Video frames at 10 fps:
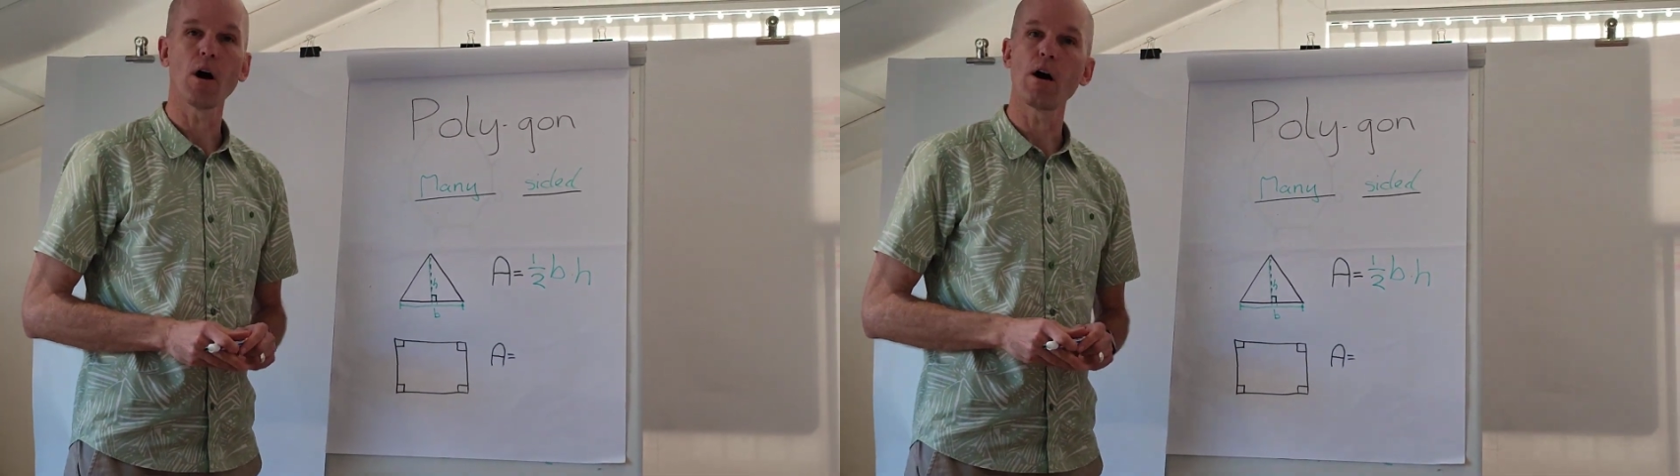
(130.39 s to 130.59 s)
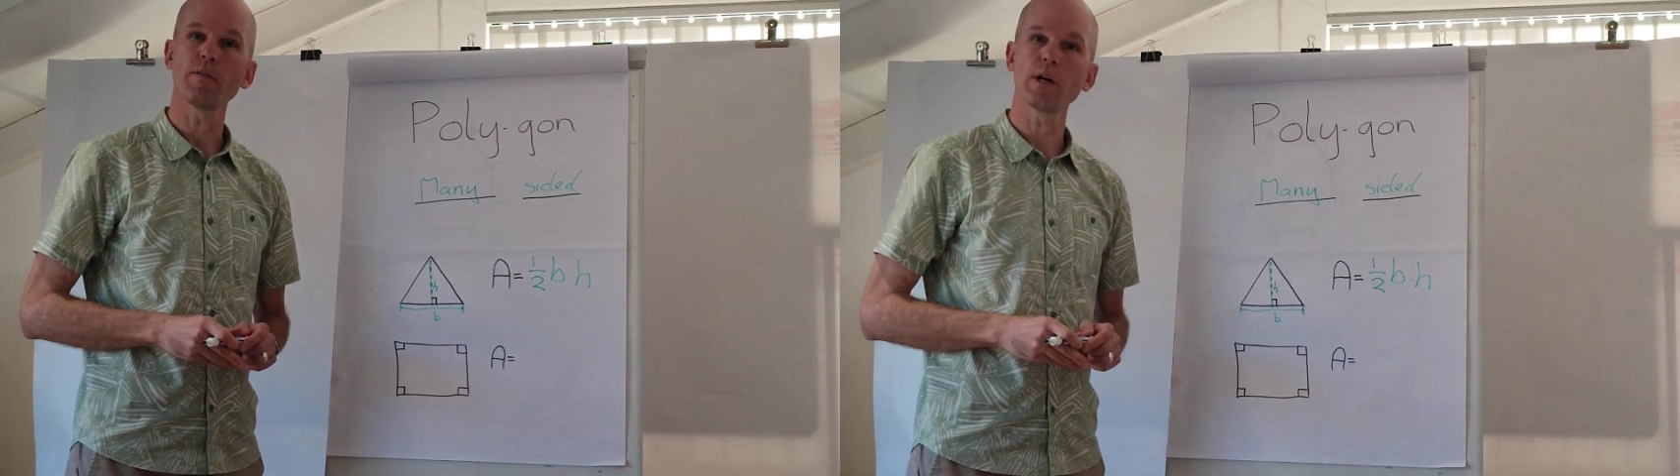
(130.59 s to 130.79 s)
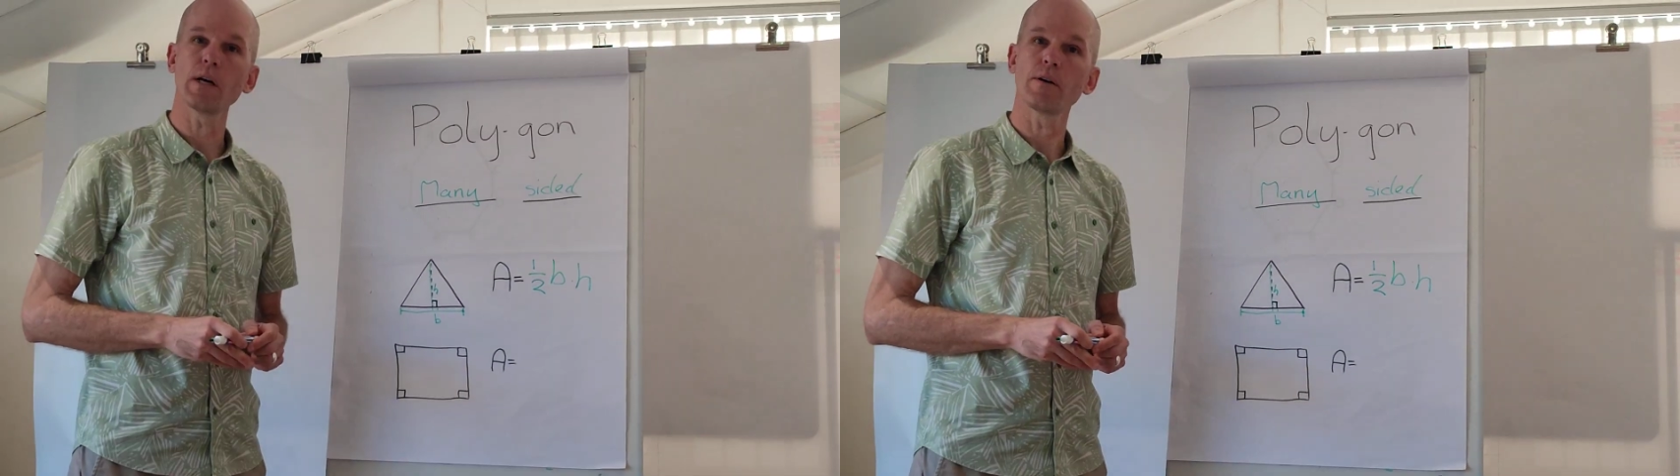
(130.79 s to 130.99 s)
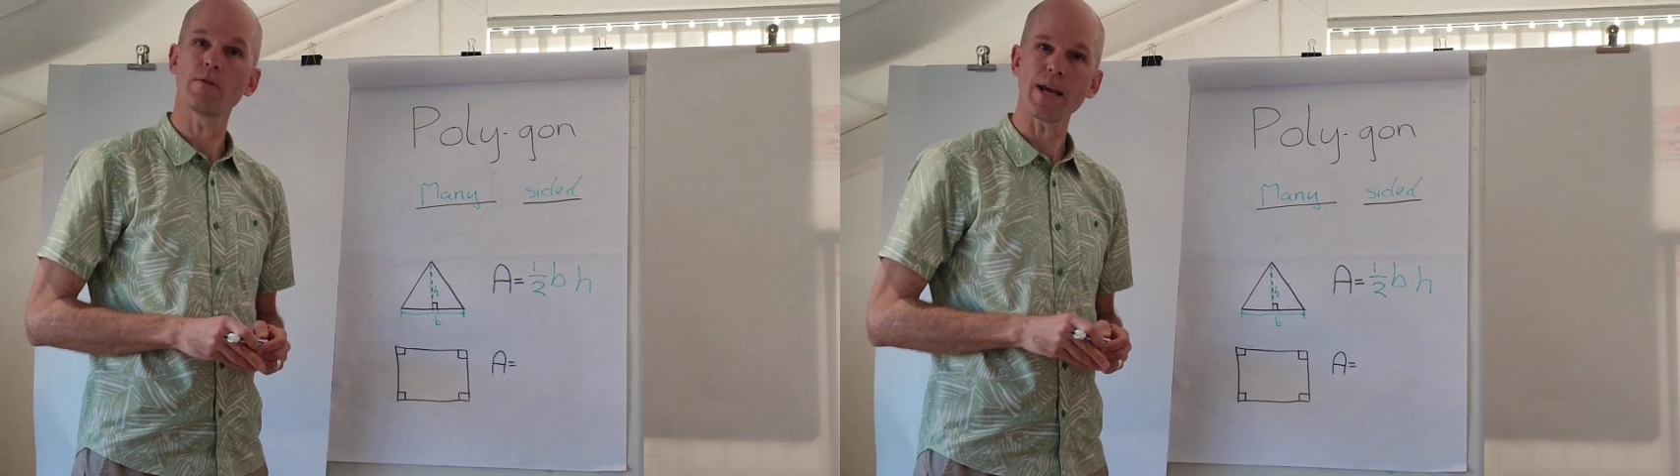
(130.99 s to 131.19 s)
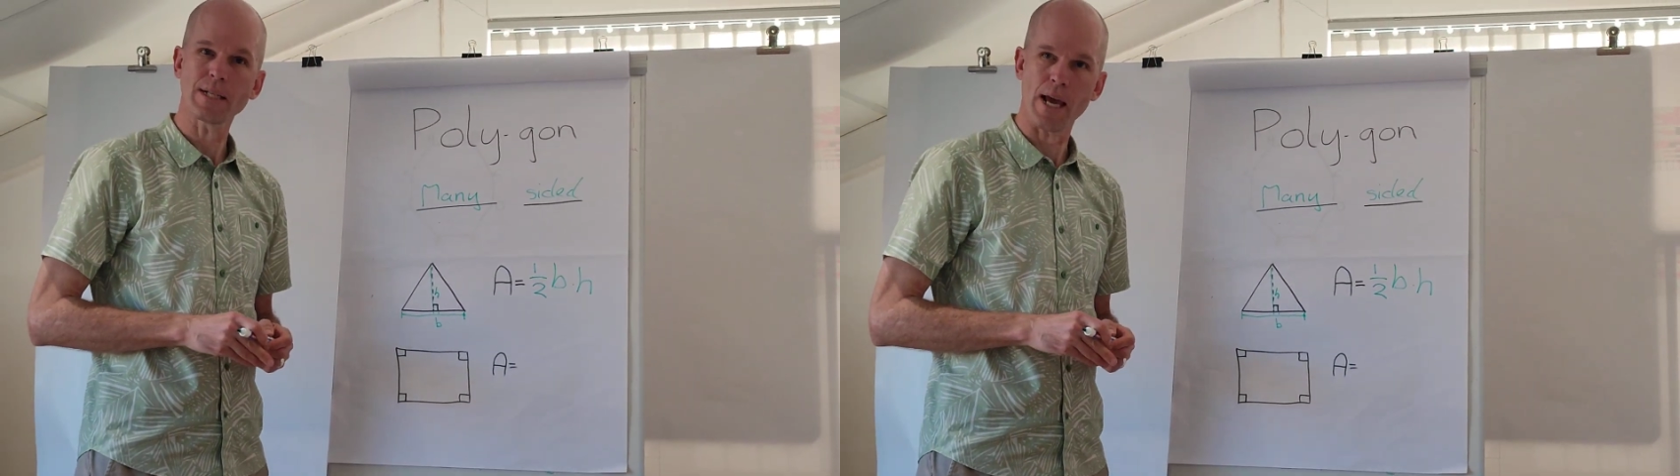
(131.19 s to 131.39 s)
of a
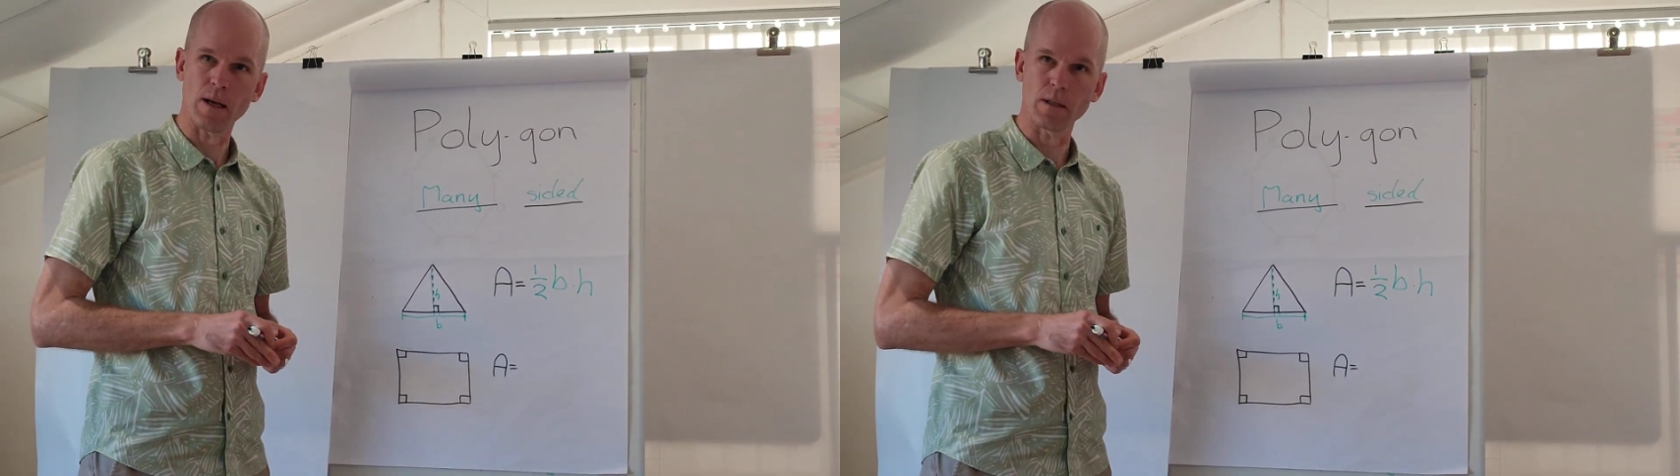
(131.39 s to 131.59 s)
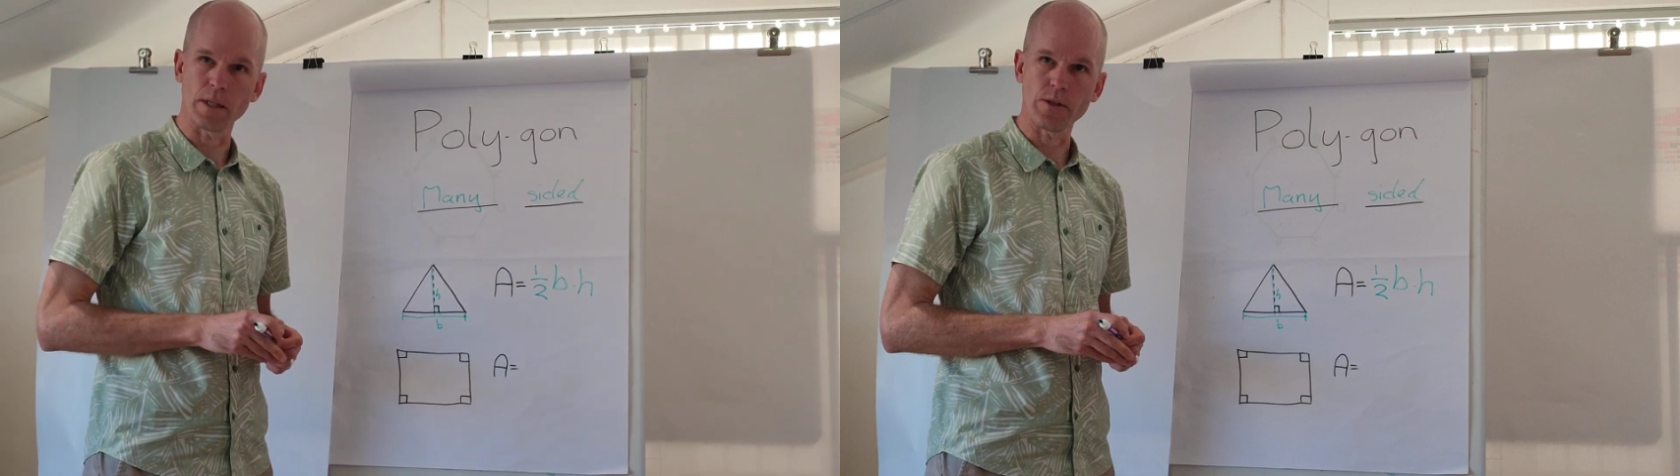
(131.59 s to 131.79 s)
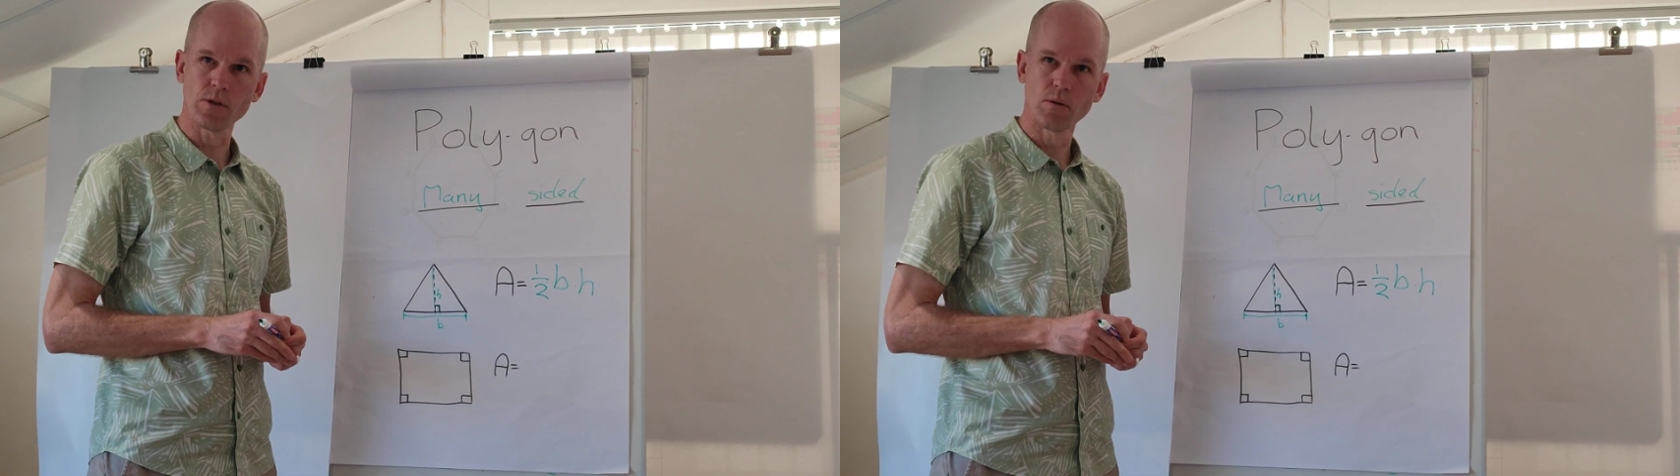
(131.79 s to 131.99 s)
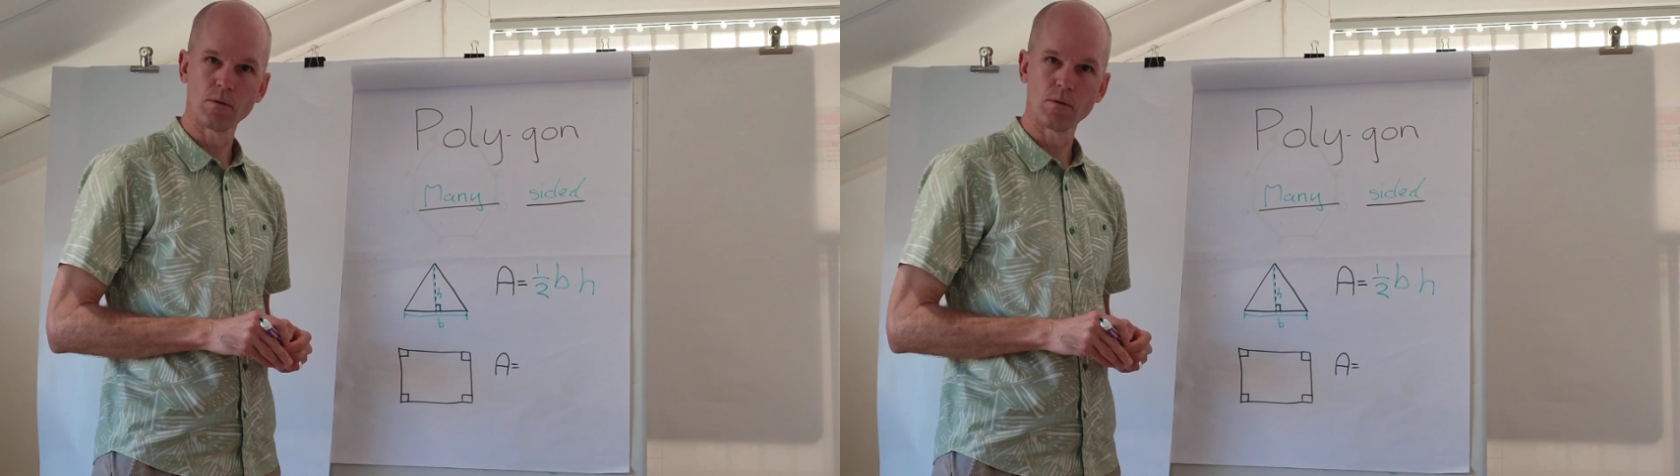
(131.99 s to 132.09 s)
rectangle is?